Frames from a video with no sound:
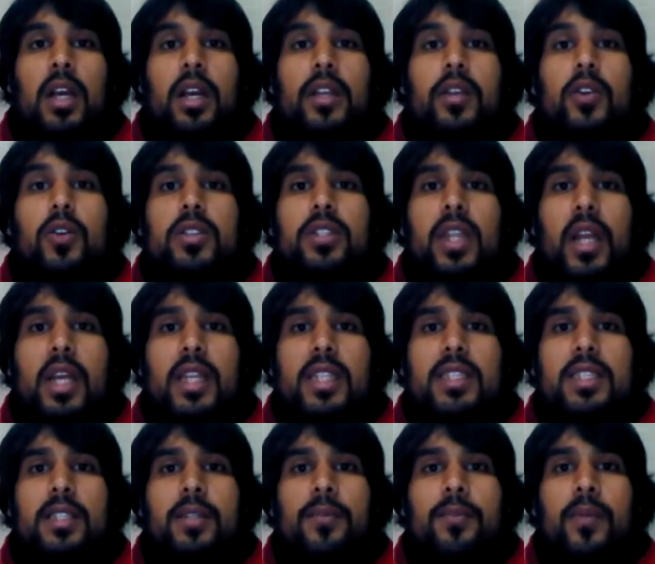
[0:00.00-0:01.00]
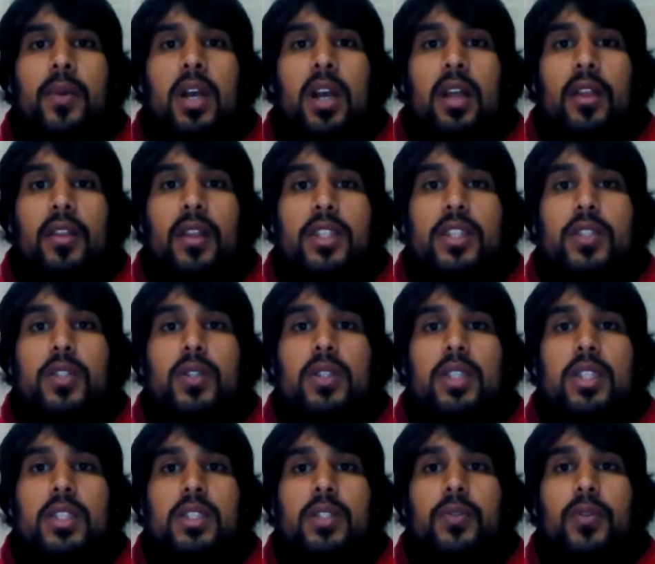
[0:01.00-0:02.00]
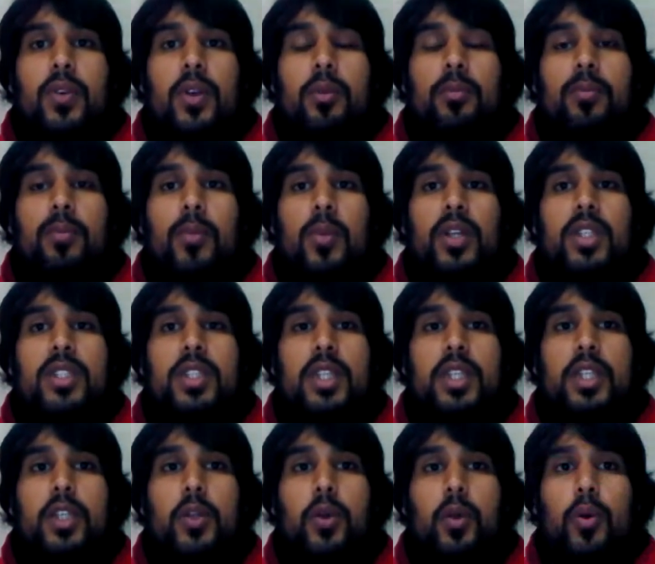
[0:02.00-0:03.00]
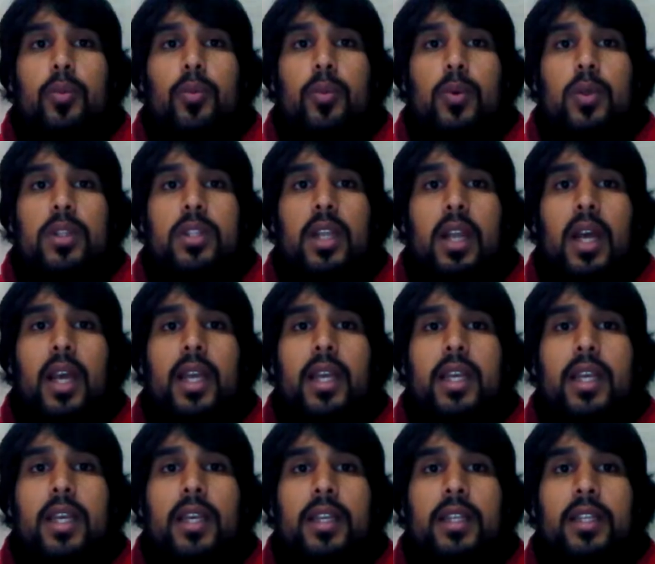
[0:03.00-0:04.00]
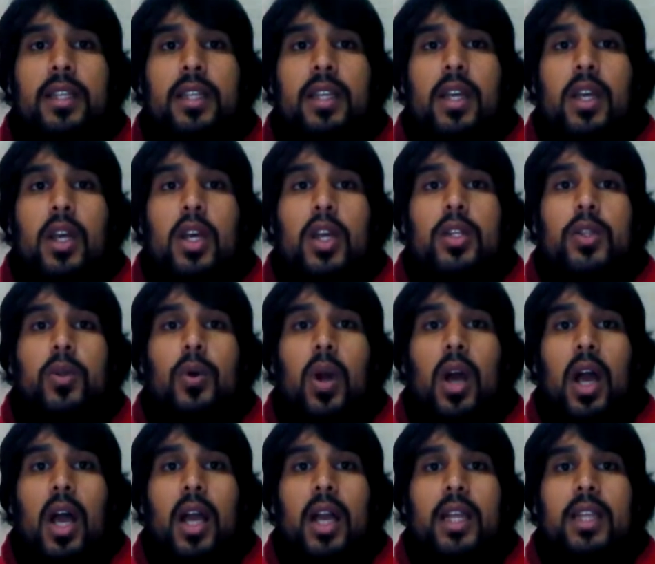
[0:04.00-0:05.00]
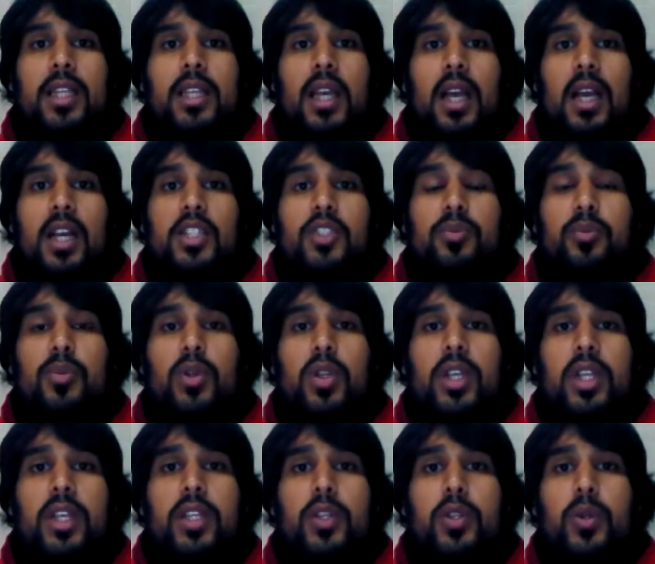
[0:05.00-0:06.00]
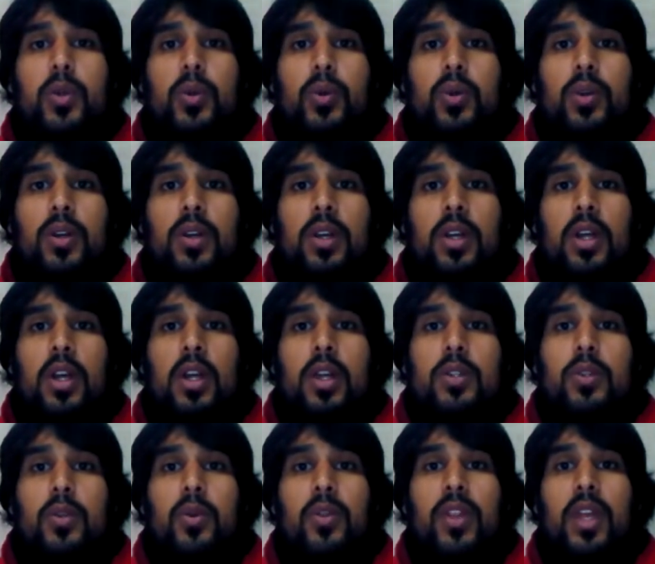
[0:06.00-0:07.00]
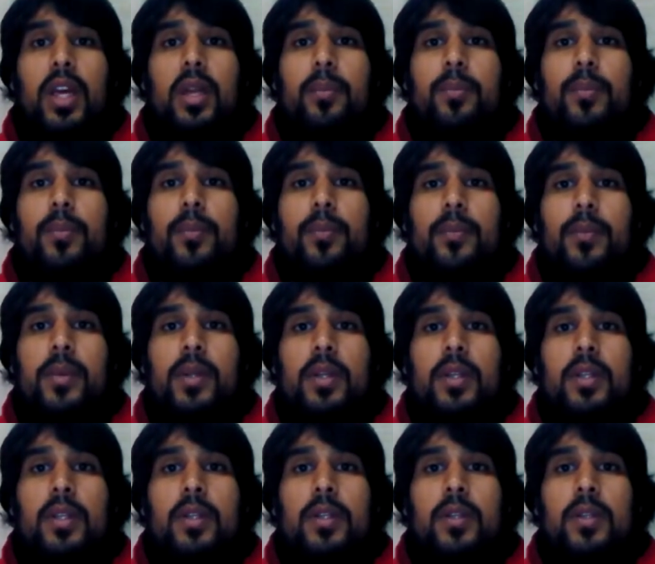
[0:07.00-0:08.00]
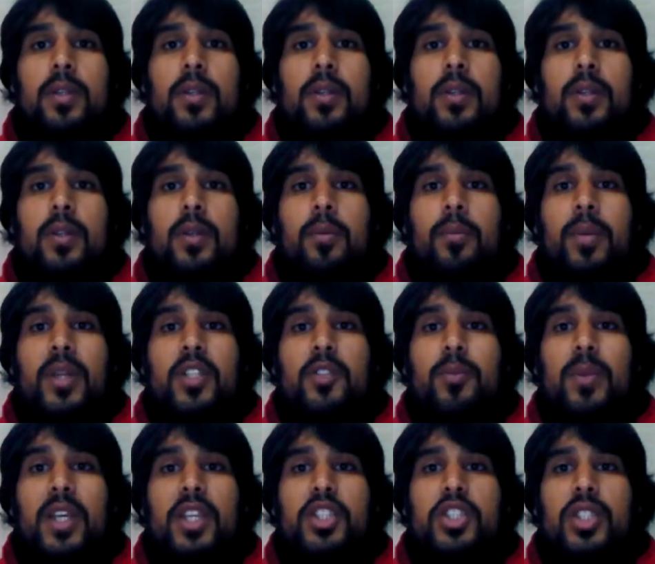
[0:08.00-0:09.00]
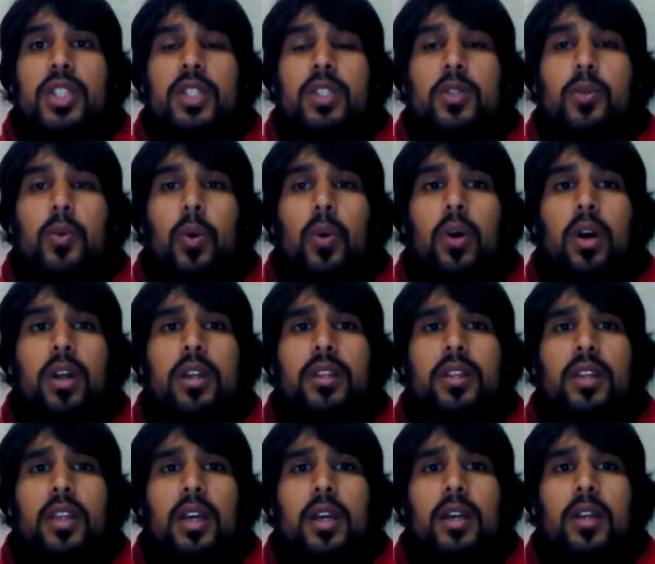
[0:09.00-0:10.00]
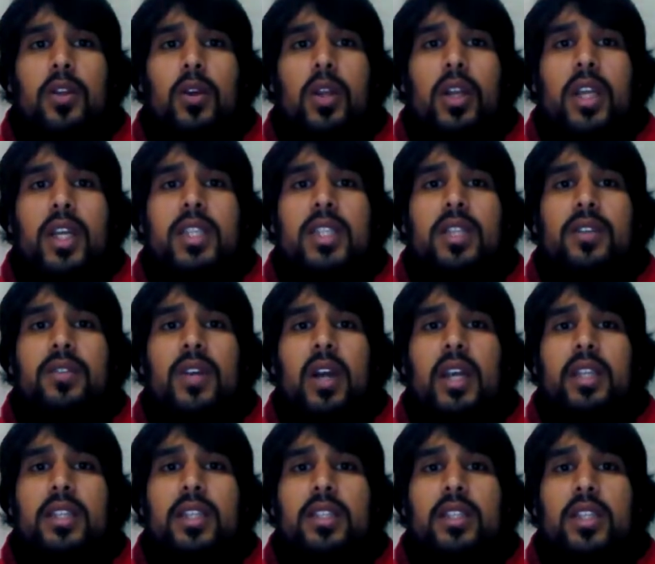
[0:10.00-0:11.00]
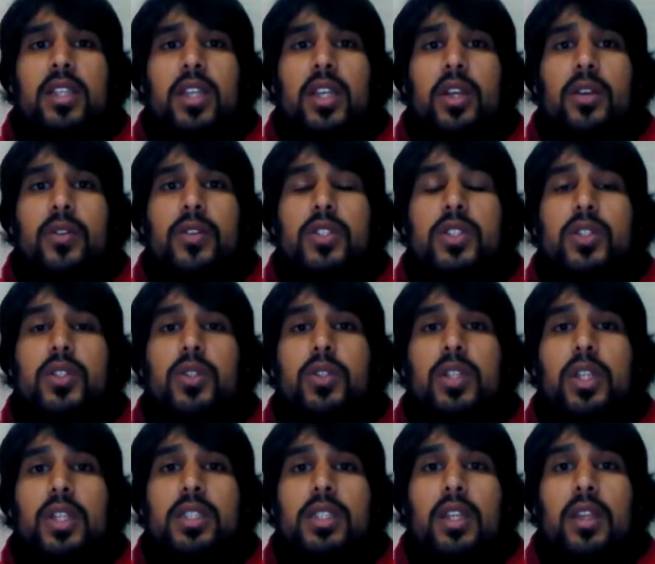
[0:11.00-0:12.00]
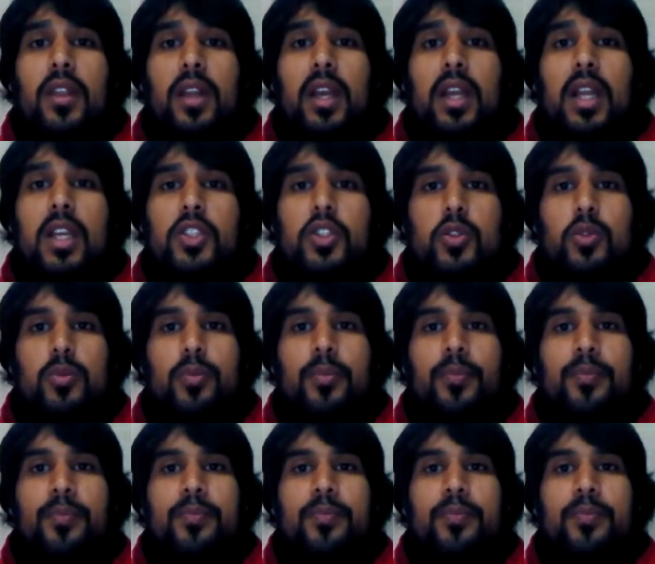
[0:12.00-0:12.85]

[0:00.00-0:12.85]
In contrast, the students from monetary group would like to act as bullies due to their perception toward the collective identity of students in the classroom.